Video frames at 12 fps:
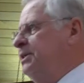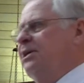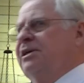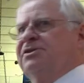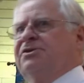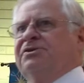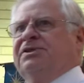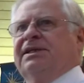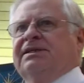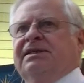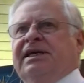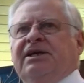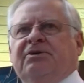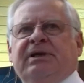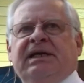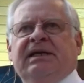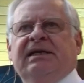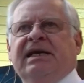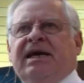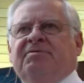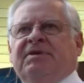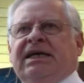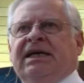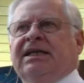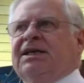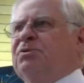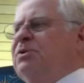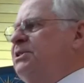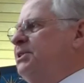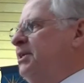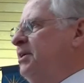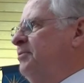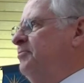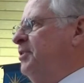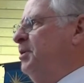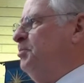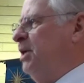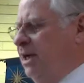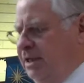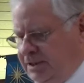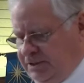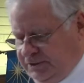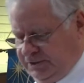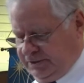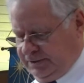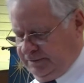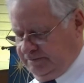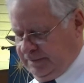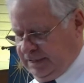He also says later he didn't have the eloquence of Apollos,